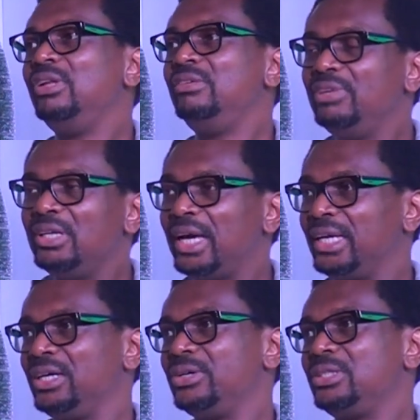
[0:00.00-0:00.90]
living
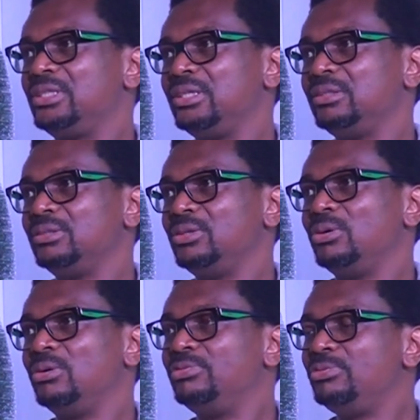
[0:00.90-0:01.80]
like a Christian,
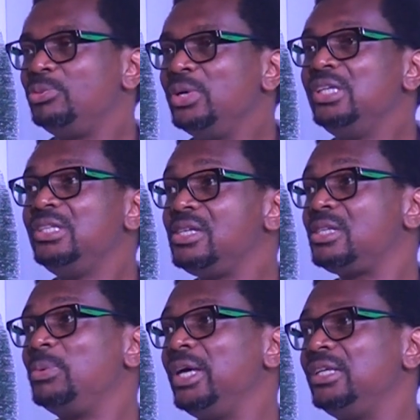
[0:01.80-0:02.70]
of really
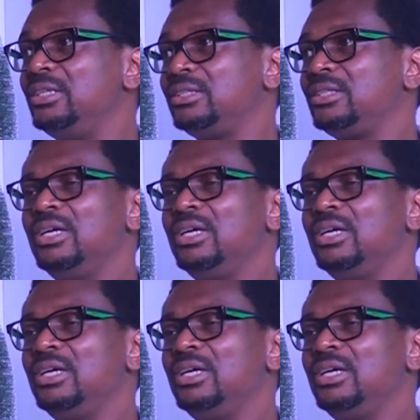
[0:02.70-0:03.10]
displaying it.